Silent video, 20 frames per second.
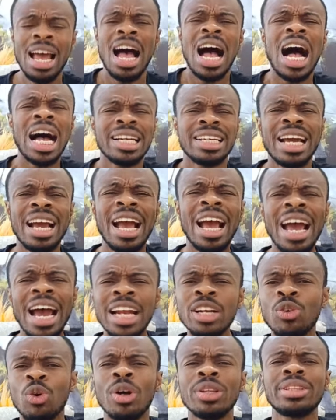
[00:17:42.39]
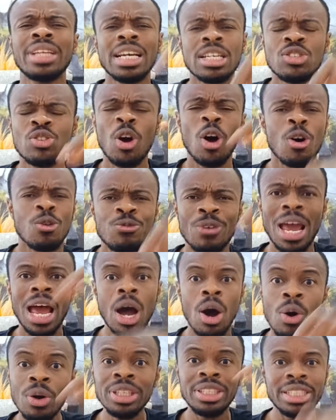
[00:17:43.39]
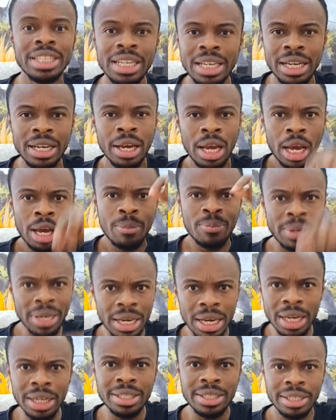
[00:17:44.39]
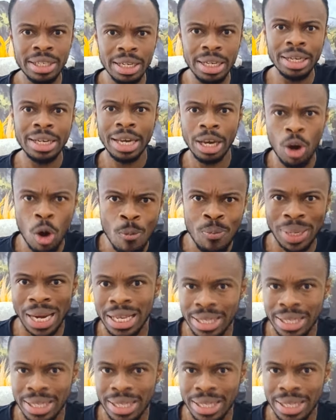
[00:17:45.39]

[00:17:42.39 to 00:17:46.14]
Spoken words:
at the headquarters of LGBTQ+.